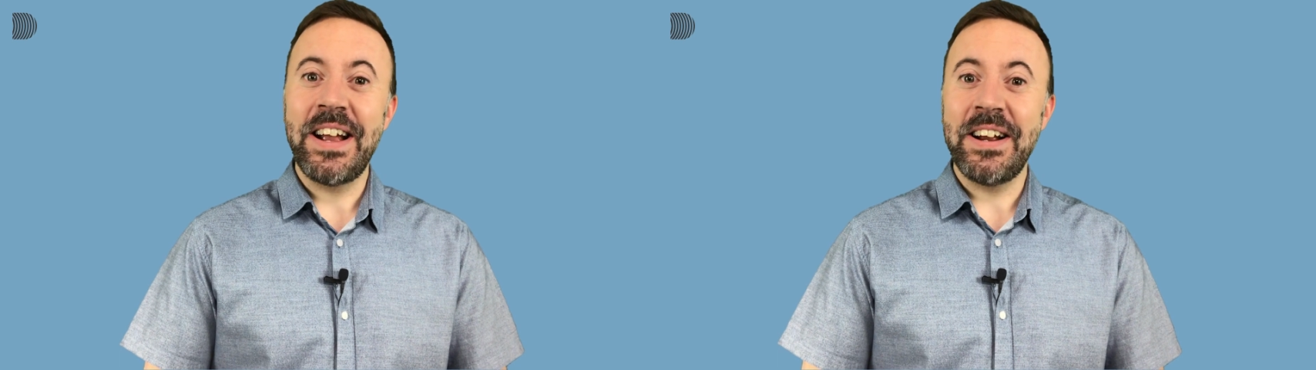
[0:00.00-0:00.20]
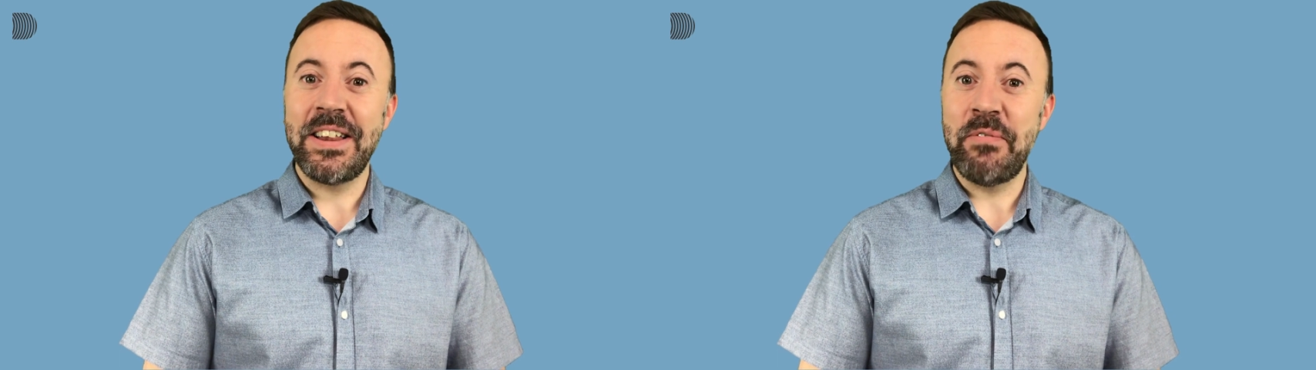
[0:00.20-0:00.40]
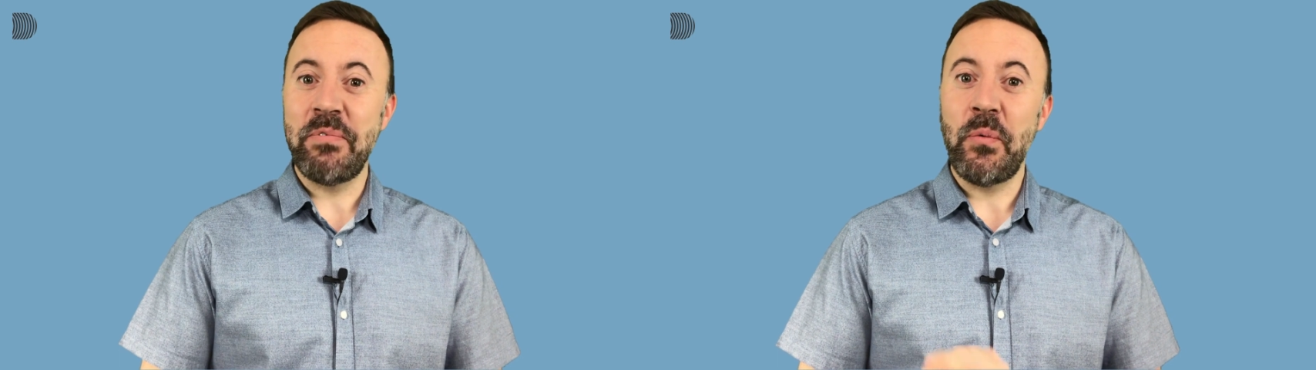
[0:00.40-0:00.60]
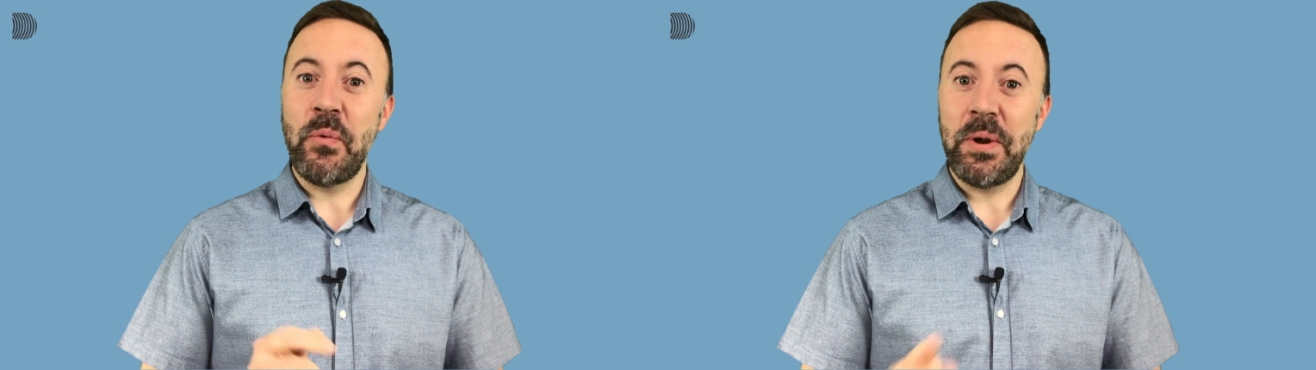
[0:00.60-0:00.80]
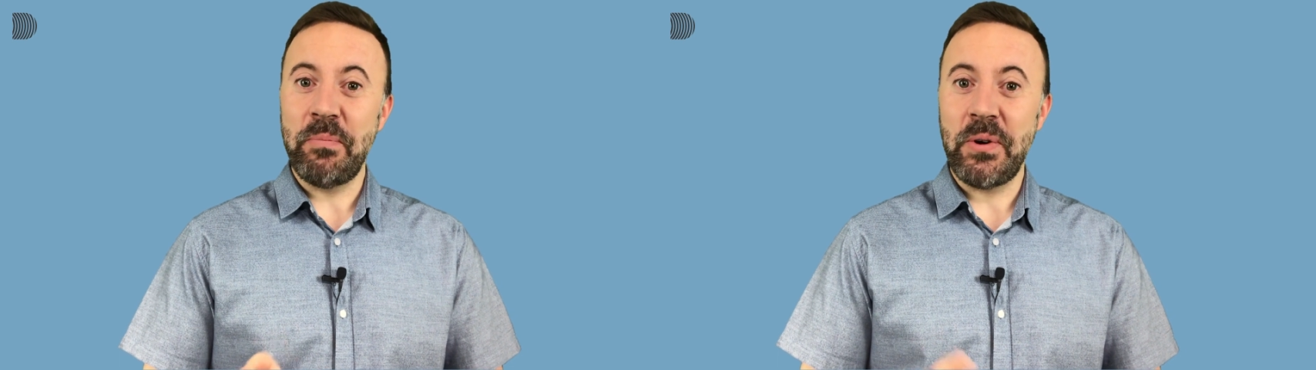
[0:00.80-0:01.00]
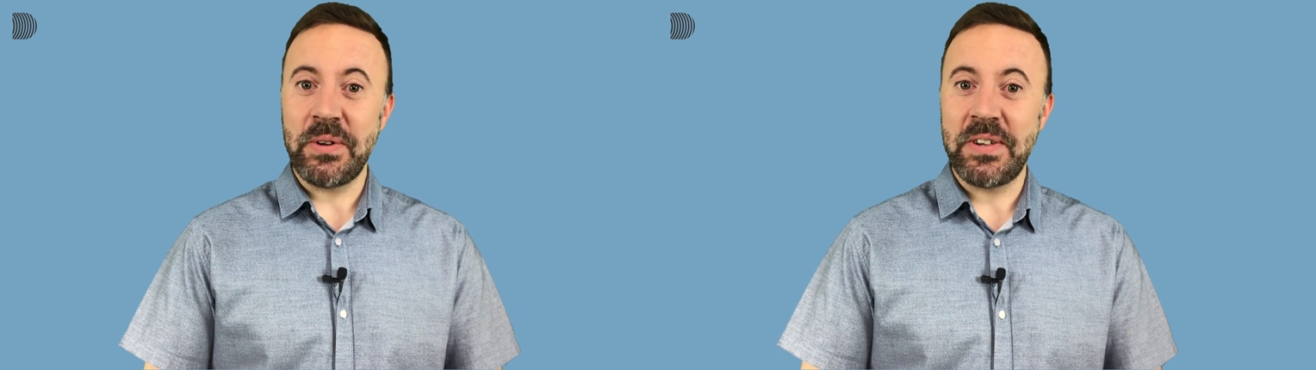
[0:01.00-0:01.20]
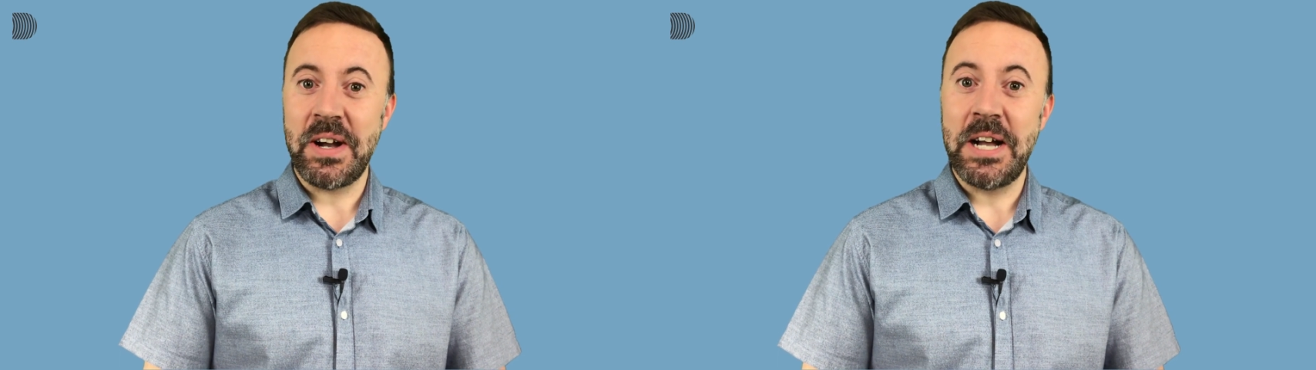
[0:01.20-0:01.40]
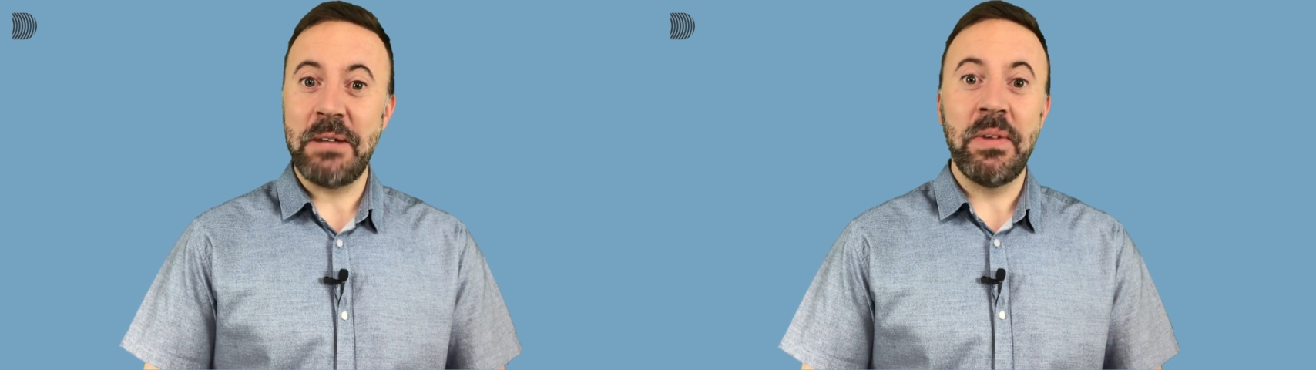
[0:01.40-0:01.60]
hear them one more
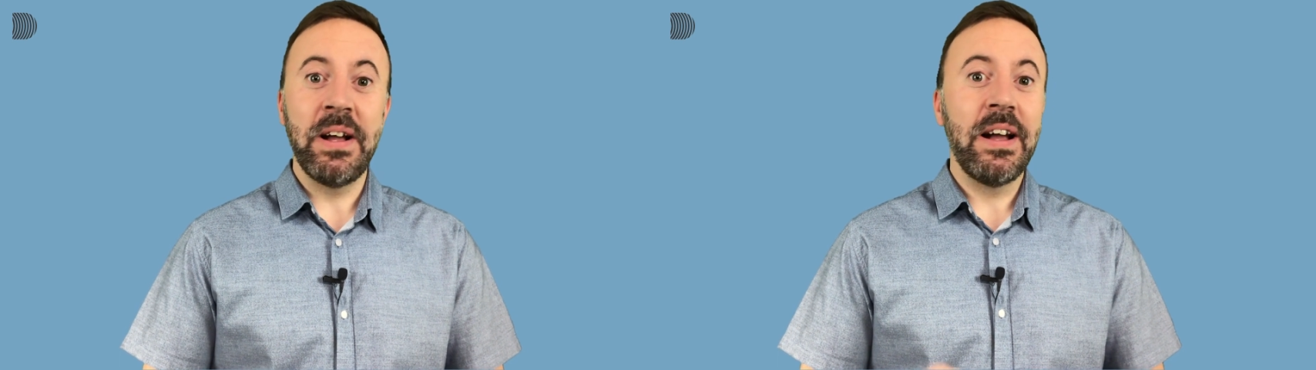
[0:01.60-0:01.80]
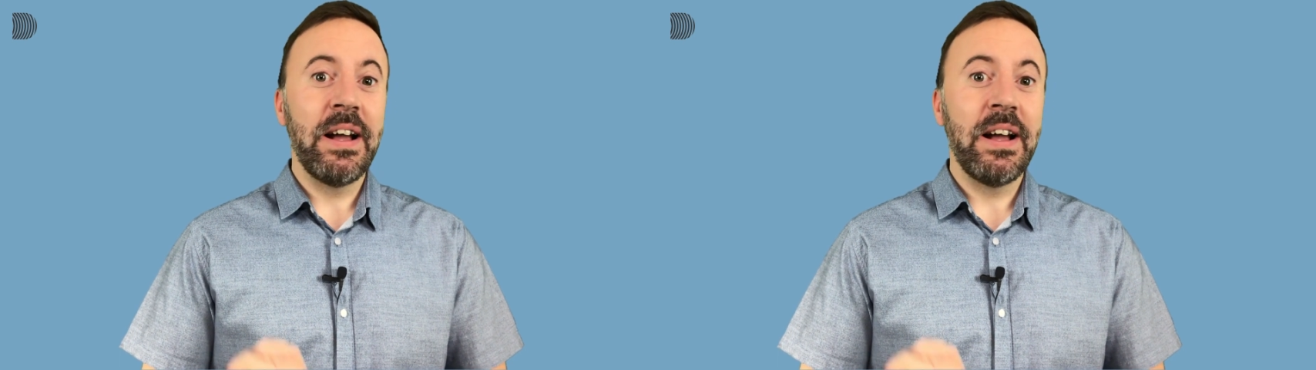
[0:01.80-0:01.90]
time.